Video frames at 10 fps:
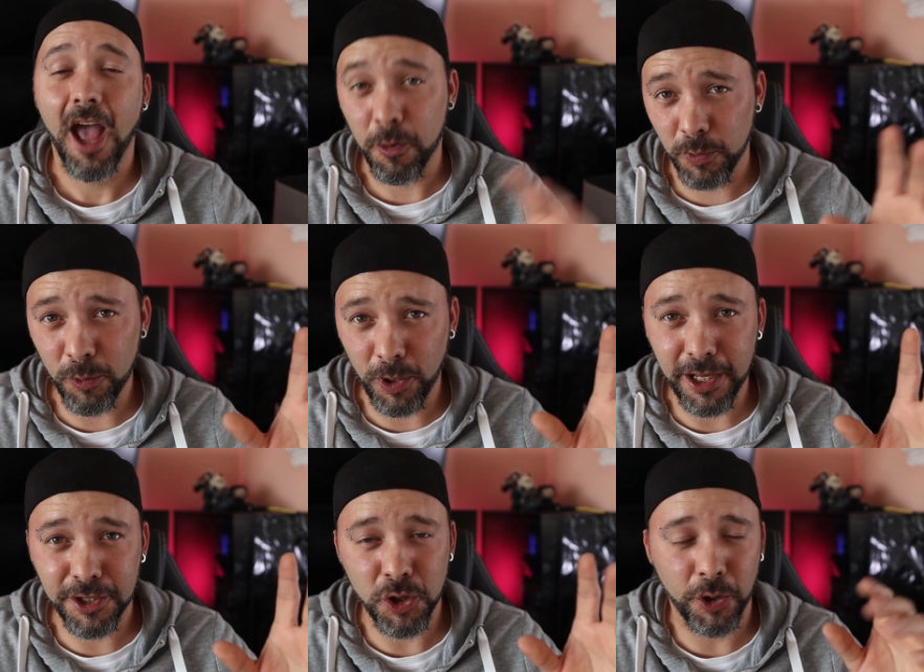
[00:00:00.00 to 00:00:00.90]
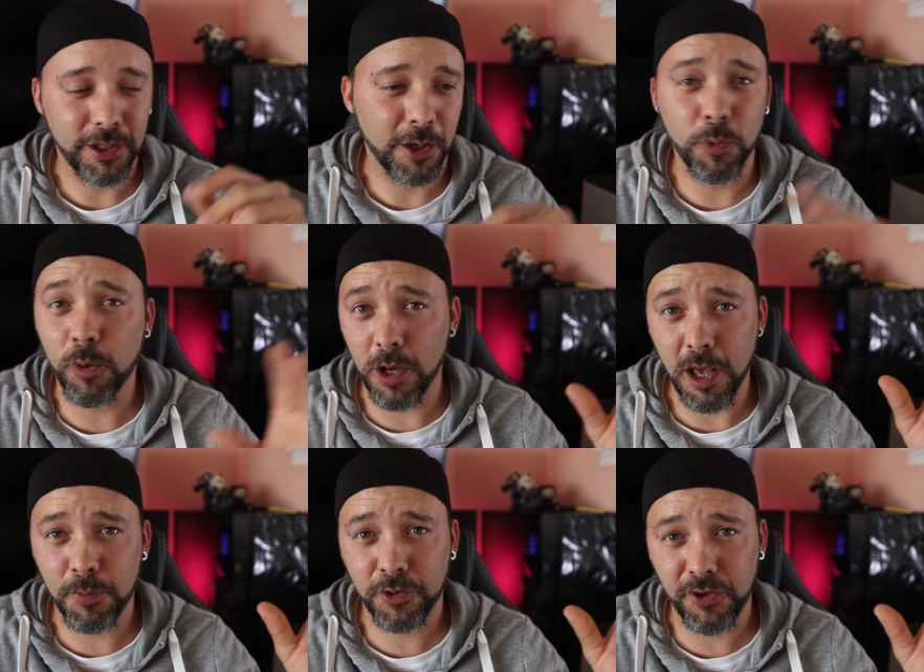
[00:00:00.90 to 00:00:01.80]
I will really enjoy it. I will really
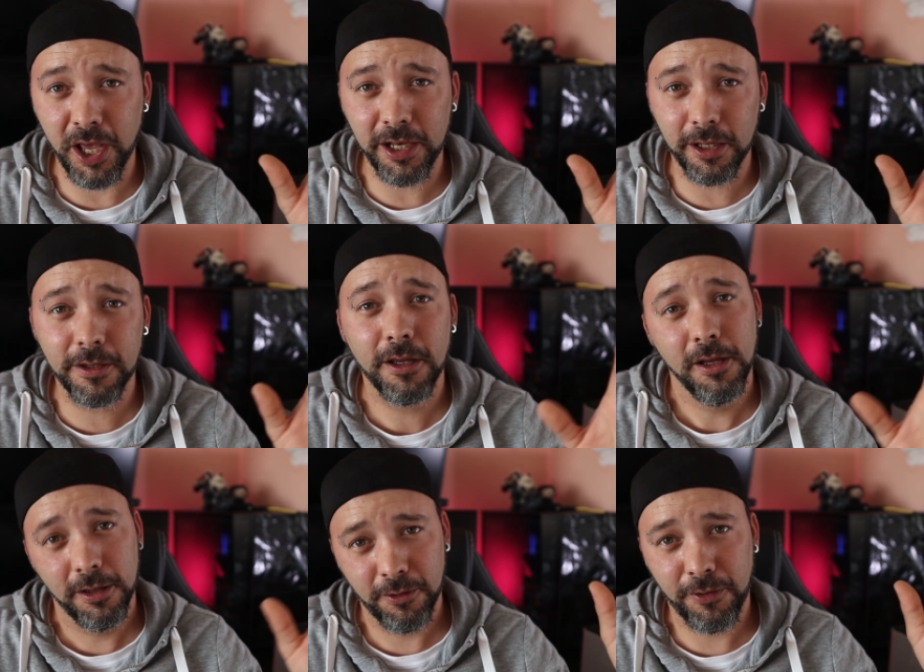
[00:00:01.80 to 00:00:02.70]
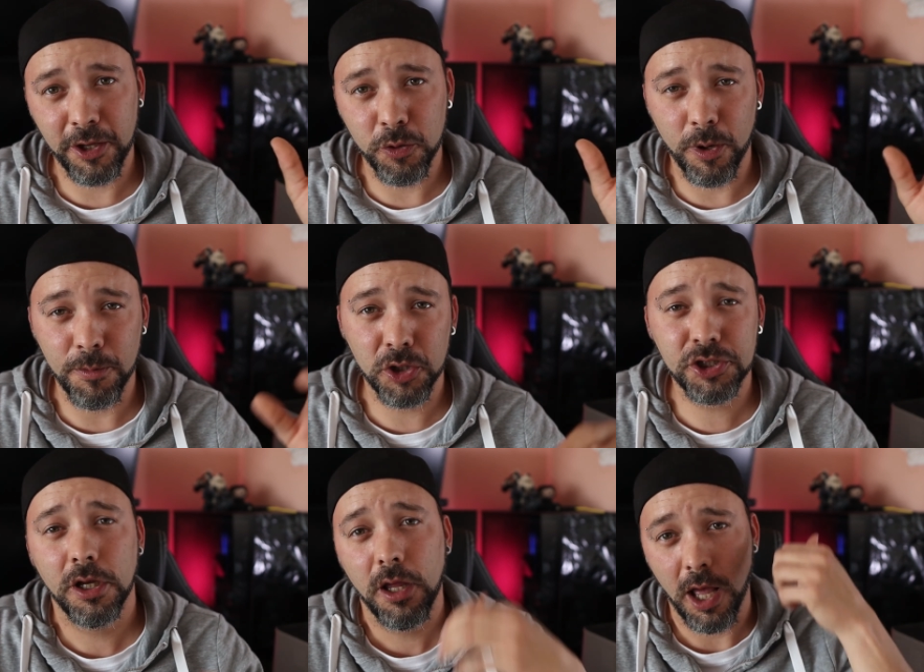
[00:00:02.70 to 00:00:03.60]
appreciate it. So thank you very
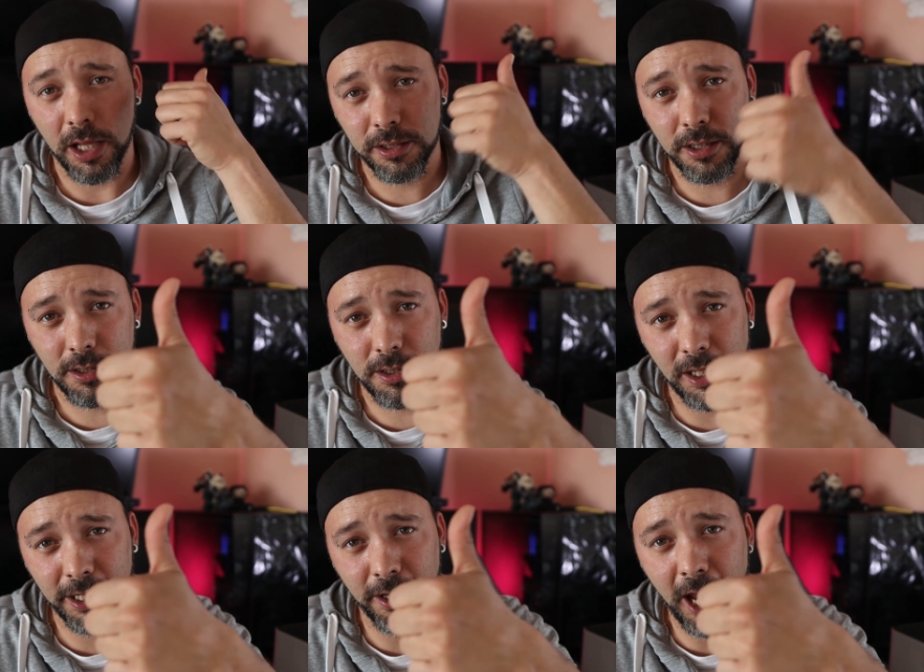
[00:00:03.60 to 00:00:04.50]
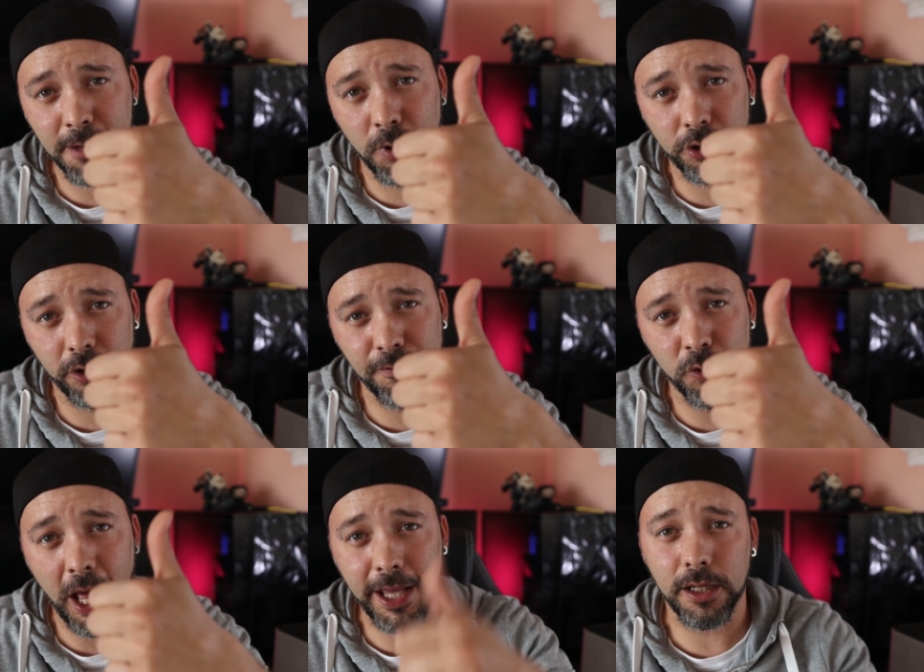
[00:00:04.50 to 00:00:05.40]
much. And click the like button if
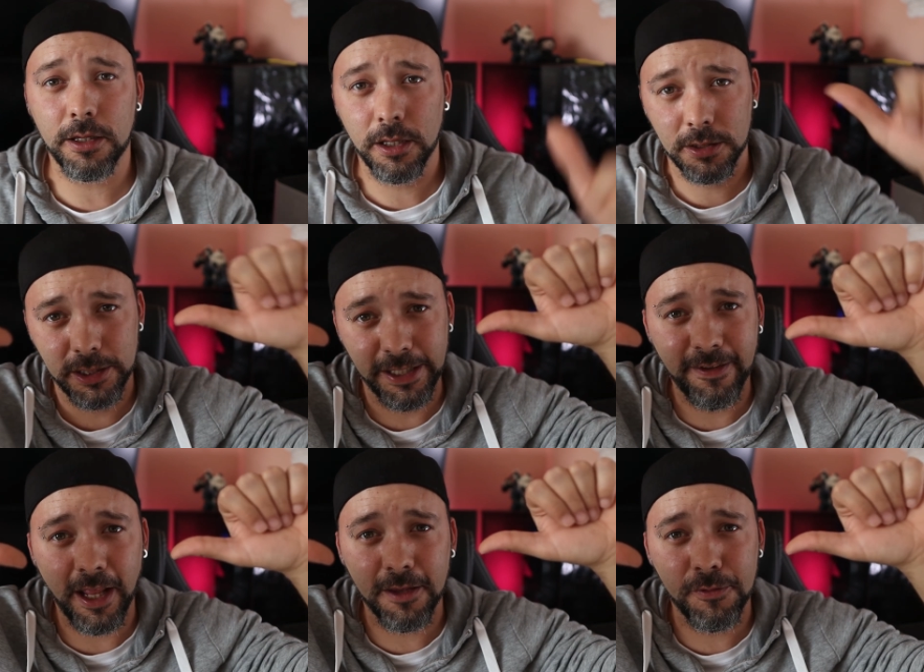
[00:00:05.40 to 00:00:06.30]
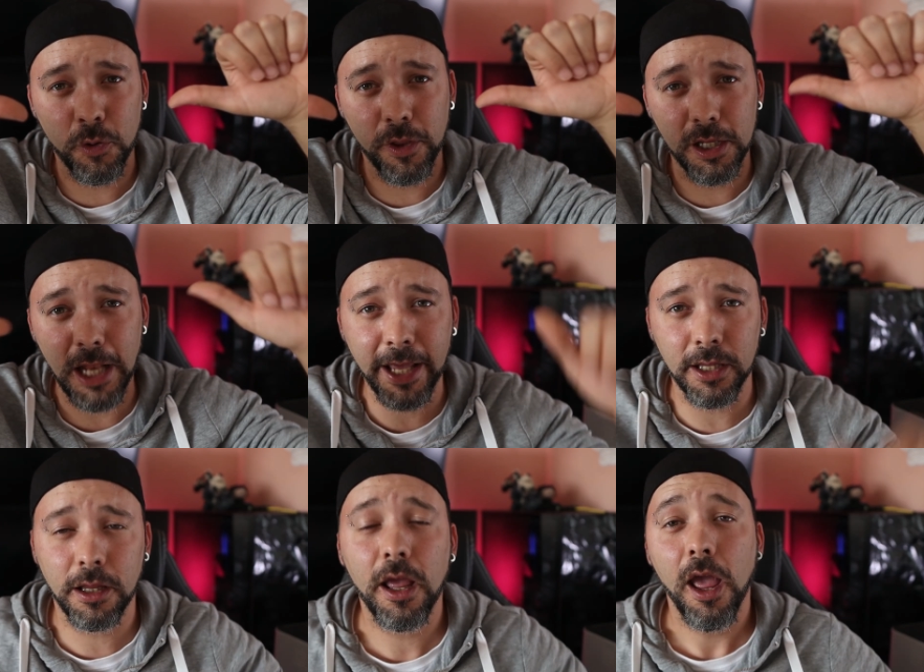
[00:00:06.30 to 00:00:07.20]
you like it. Dislike if you didn't like
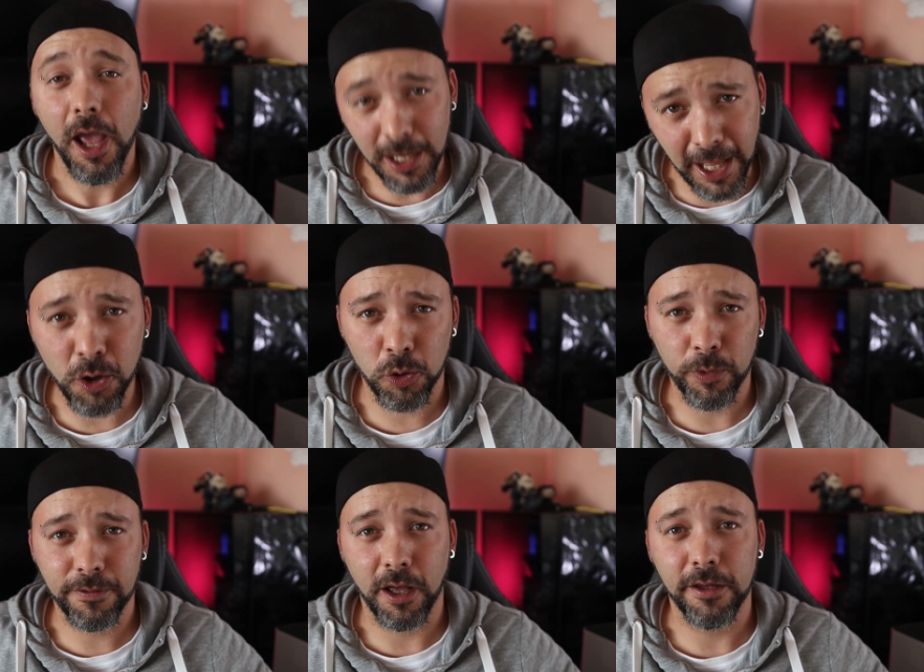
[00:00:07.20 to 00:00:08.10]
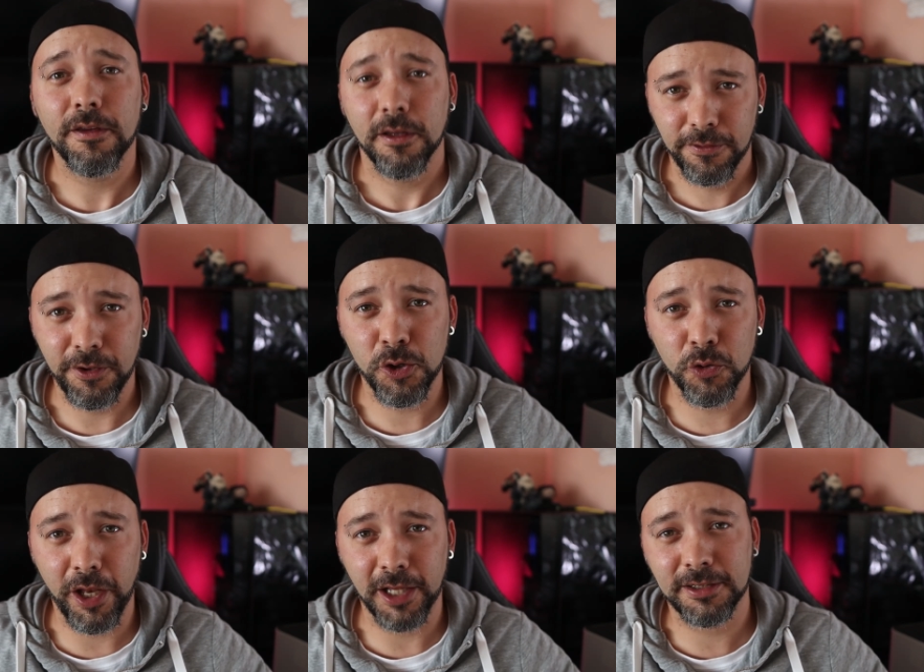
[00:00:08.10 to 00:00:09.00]
it. And like always, guys, see you
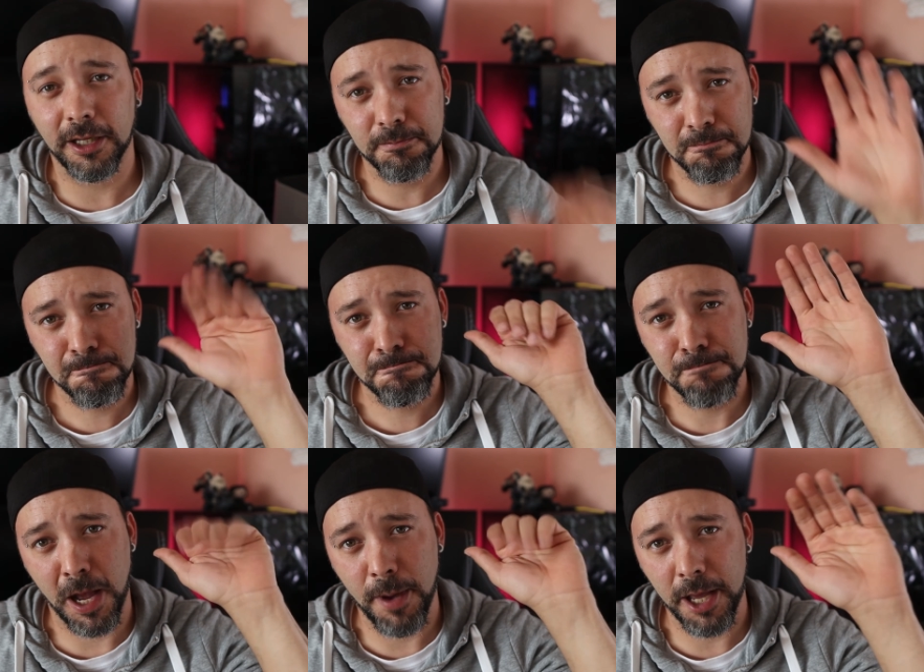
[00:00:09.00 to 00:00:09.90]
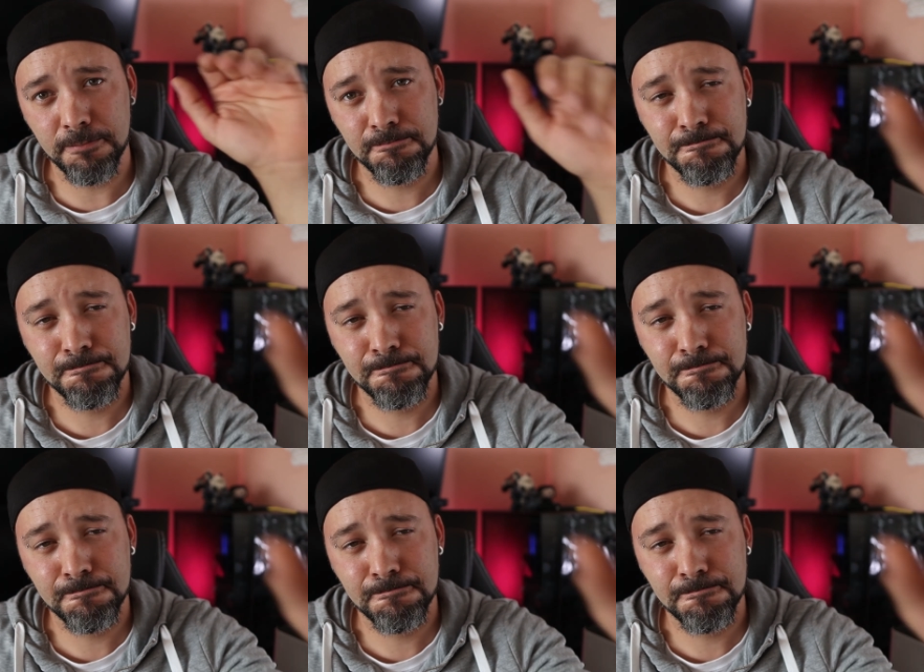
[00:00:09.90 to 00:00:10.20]
on the next time. Bye-bye.